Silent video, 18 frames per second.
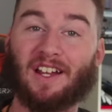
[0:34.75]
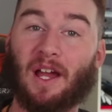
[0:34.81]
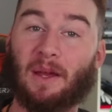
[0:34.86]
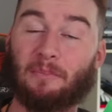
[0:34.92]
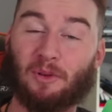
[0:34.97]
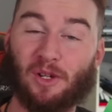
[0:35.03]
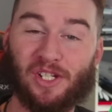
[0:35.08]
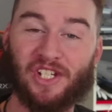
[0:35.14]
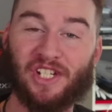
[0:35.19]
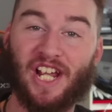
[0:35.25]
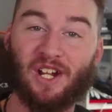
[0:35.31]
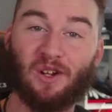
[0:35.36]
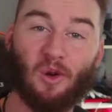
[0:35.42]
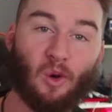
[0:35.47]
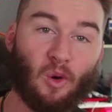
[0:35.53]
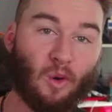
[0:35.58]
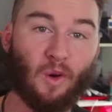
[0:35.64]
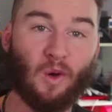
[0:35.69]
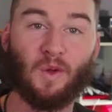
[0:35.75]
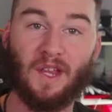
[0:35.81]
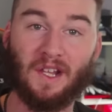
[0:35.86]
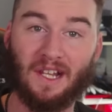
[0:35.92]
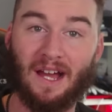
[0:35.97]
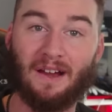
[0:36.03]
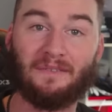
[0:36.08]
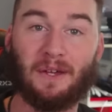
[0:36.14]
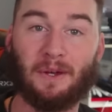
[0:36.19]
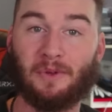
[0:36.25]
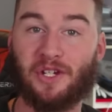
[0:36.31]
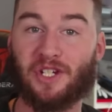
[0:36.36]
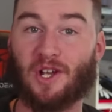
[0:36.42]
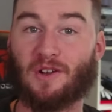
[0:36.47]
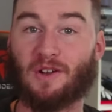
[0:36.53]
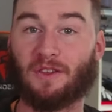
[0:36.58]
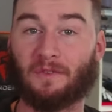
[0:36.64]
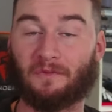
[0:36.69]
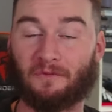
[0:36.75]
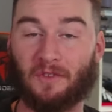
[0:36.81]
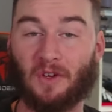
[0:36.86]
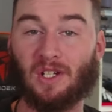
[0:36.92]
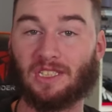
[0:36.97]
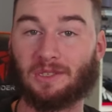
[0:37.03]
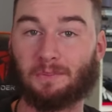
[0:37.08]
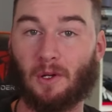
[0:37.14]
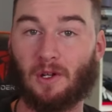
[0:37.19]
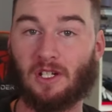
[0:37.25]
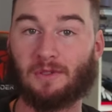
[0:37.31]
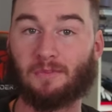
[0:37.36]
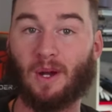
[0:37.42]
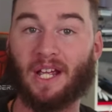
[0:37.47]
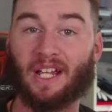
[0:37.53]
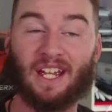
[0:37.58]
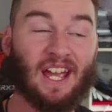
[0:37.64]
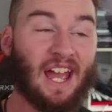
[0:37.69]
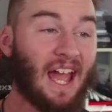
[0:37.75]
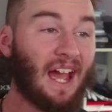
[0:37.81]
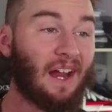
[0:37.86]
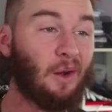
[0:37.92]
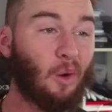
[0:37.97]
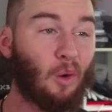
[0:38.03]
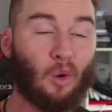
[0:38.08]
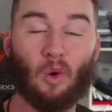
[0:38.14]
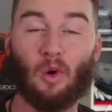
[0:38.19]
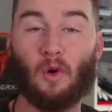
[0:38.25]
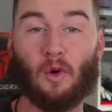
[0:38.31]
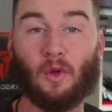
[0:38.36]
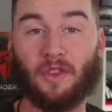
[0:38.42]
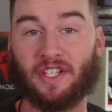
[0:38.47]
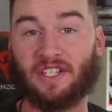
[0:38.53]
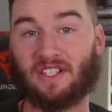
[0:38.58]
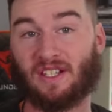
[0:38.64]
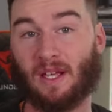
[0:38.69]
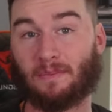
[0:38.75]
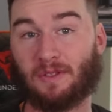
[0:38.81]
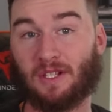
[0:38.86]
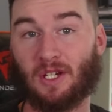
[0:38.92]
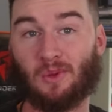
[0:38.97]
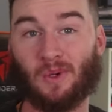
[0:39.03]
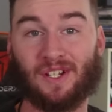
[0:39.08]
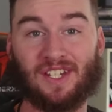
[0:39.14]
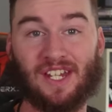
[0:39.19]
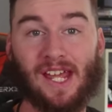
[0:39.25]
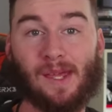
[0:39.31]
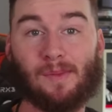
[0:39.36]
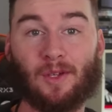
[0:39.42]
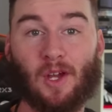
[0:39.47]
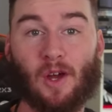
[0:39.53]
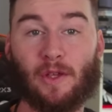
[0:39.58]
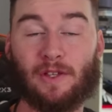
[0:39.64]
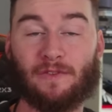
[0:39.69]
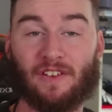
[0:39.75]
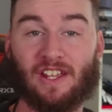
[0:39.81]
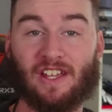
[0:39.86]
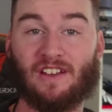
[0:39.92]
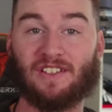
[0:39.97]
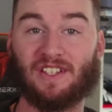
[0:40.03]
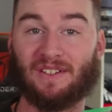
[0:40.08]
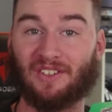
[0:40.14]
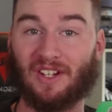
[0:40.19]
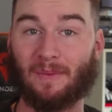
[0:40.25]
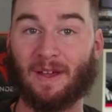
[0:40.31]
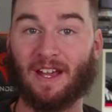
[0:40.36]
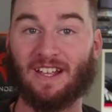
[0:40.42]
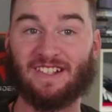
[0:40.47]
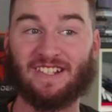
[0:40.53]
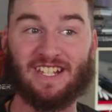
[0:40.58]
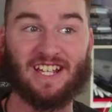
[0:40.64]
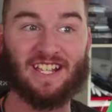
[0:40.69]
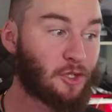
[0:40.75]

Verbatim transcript: I appreciate all the love that was shown on the first box break and all the subsequent Team Coach videos that have come out since.